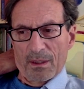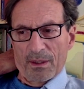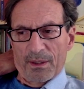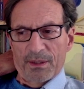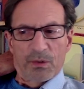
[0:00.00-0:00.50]

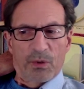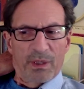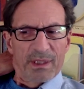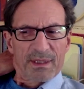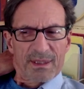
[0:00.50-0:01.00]
the
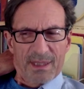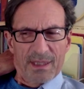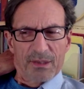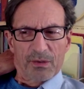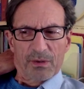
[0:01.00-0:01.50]
20th
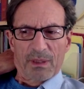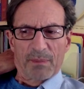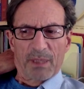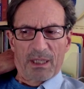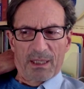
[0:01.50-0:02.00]
century
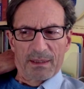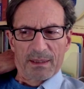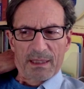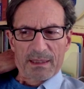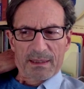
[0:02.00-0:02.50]
behind
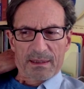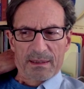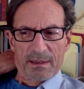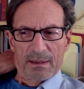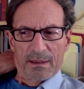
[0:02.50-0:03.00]
us
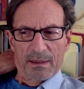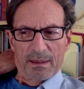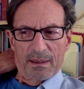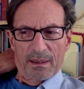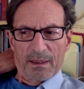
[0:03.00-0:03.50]

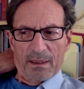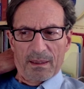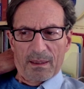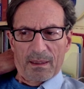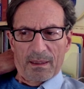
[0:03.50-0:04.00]

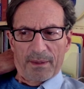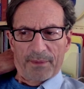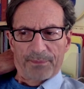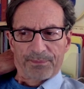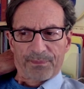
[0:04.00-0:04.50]

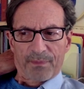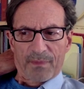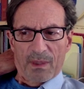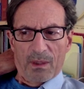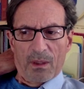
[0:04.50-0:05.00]
um,
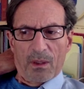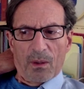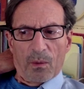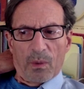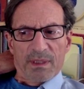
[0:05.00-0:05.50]

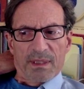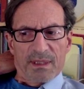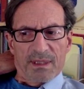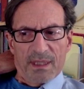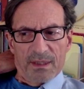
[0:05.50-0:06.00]
was a
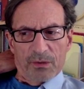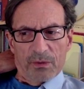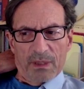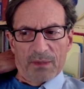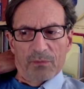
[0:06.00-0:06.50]

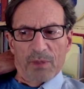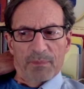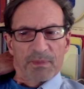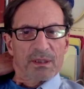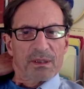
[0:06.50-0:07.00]
century
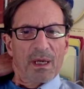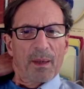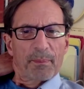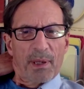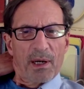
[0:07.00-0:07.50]
ripped
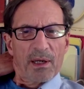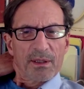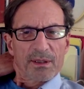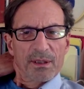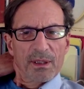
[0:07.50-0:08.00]

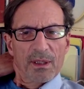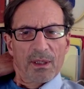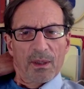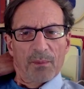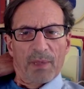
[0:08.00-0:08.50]
apart
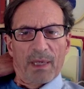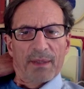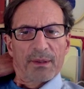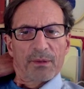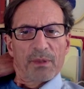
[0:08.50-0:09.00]
by
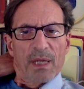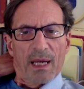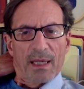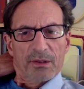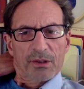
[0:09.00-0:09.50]
the
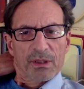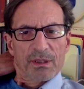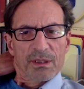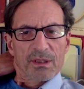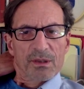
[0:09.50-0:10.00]

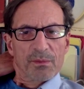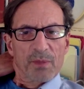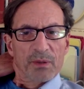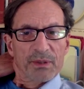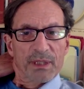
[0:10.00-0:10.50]
reactions to
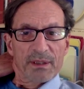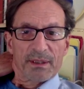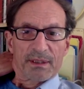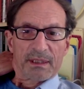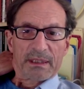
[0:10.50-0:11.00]

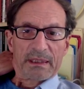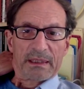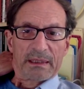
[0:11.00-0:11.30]
modernity.